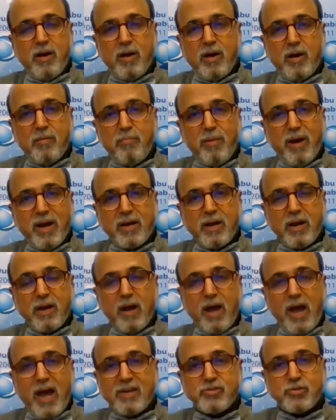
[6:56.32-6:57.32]
a bank,
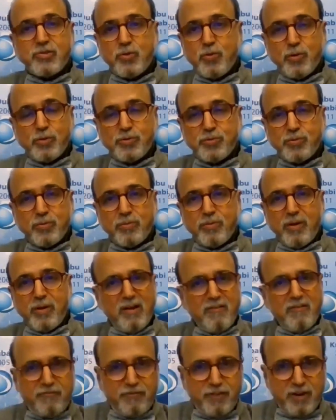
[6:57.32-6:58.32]
has to go through.
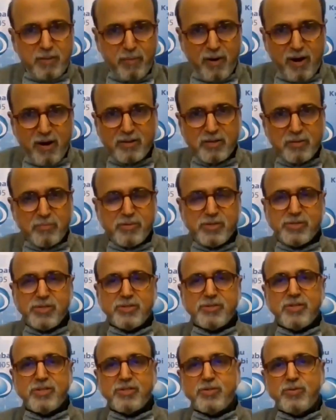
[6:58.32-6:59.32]
Every part of the
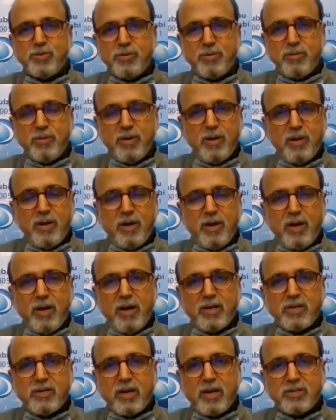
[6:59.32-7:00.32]
business, there's no
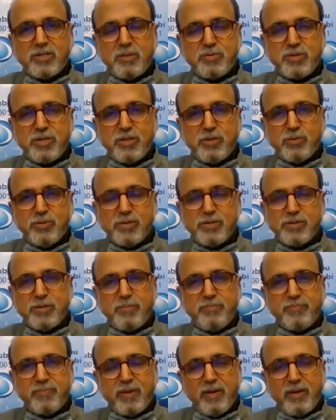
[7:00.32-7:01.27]
exception to this.